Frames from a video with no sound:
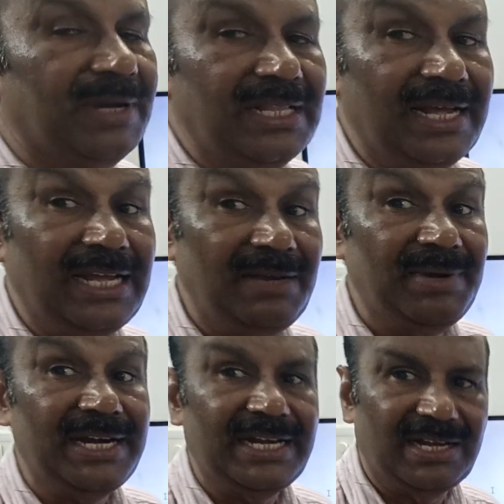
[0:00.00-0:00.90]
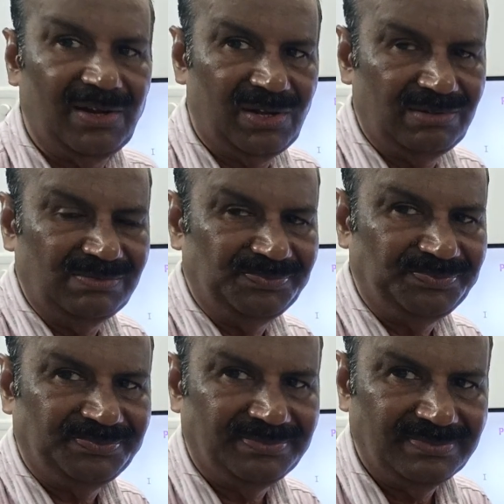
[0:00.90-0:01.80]
by the alimentary canal.
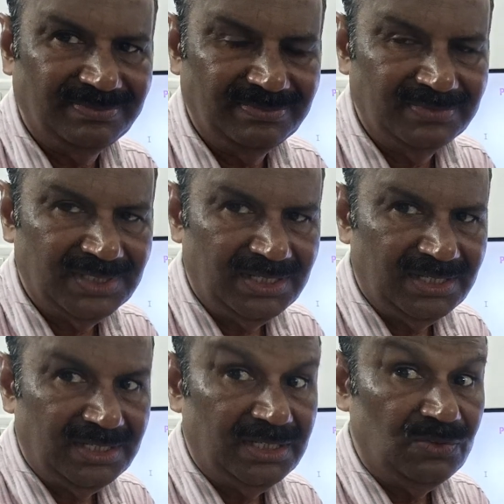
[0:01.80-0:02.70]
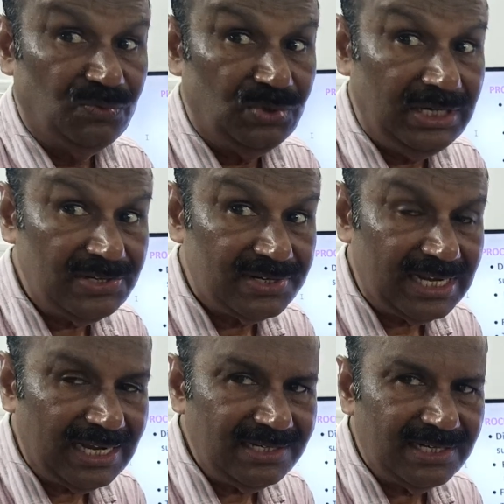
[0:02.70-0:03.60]
Food is
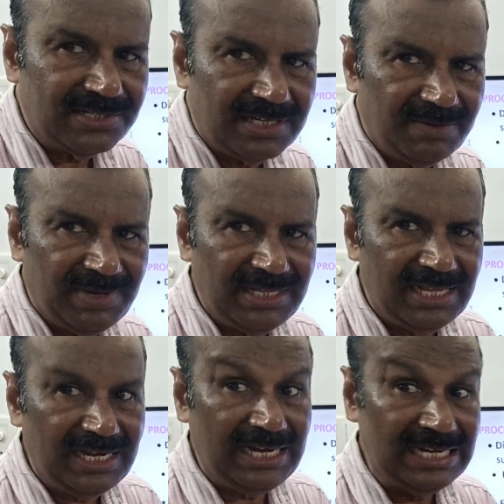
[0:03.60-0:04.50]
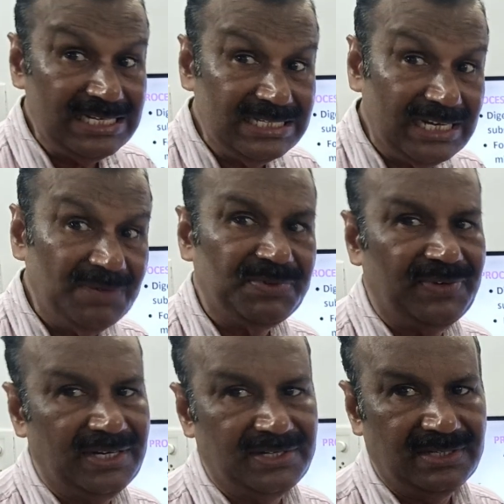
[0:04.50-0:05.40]
digested by the enzymes,
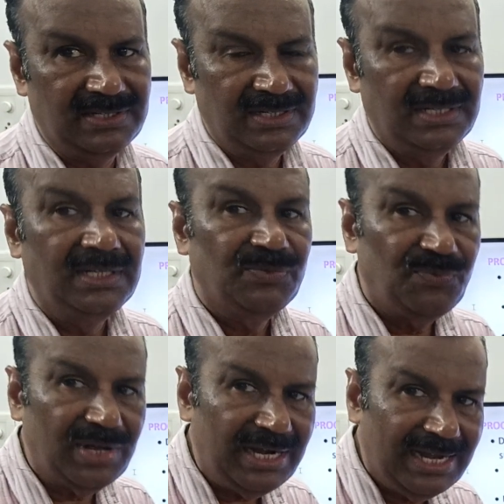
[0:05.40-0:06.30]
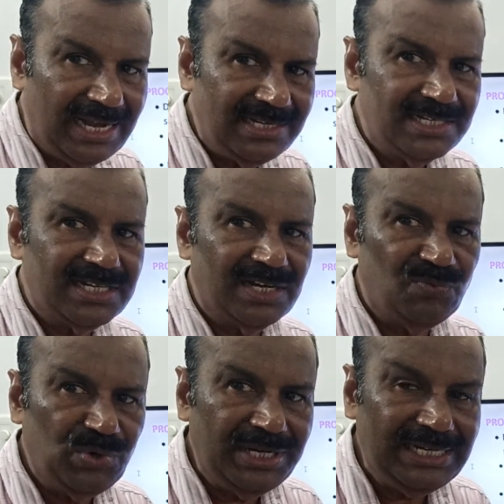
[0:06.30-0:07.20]
friends. For
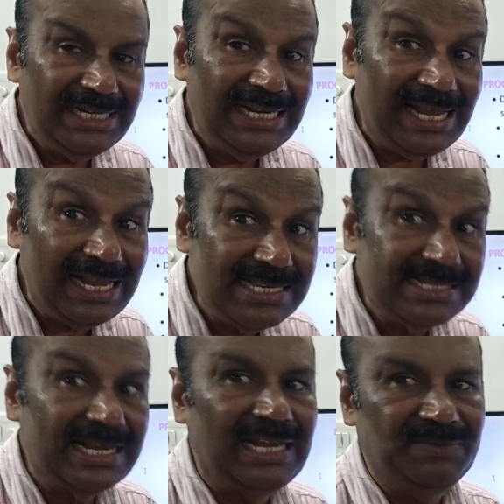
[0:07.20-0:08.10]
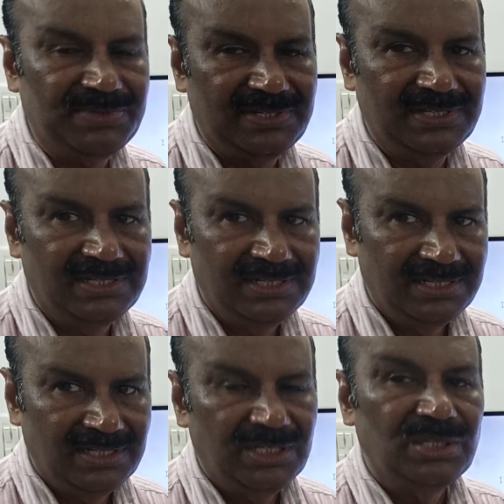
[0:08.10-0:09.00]
digestion, we need enzymes.
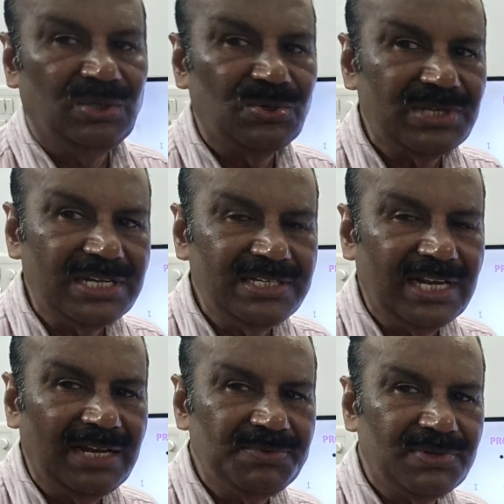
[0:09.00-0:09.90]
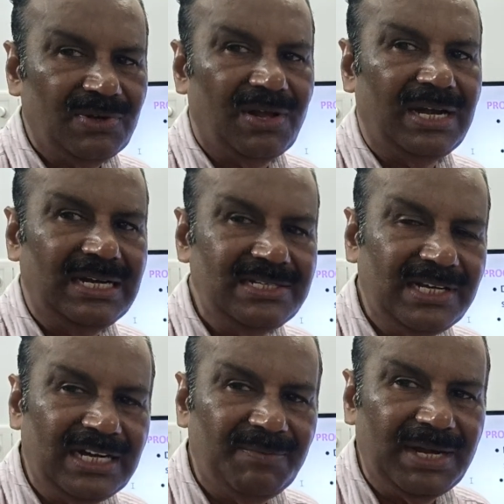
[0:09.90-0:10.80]
Those enzymes are
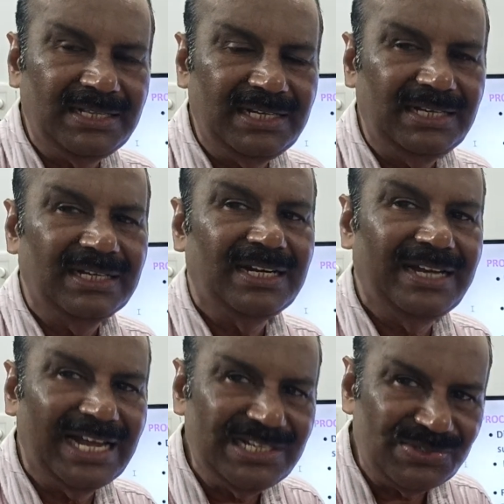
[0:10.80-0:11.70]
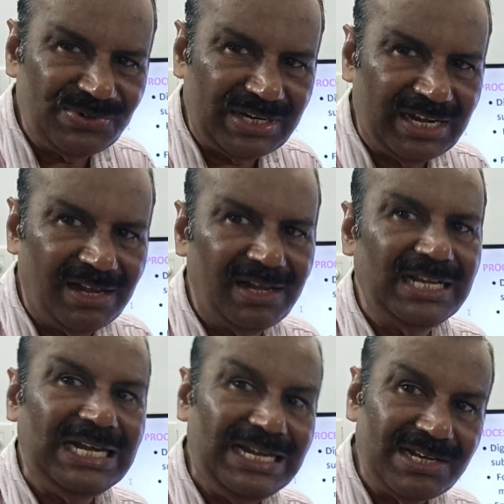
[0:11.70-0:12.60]
secreted by the digestive
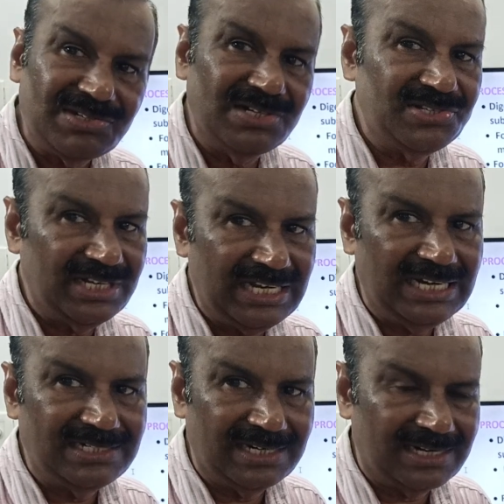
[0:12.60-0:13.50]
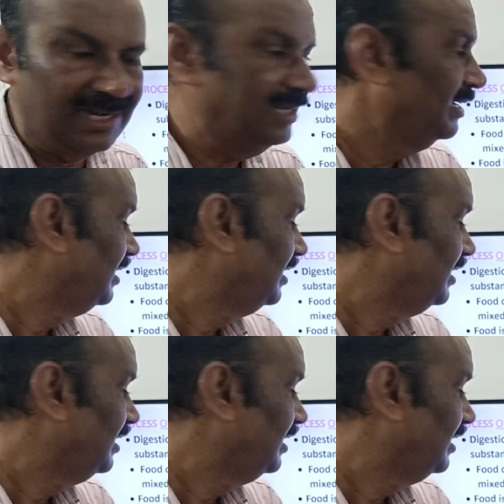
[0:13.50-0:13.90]
canal, intestinal sequence, etc.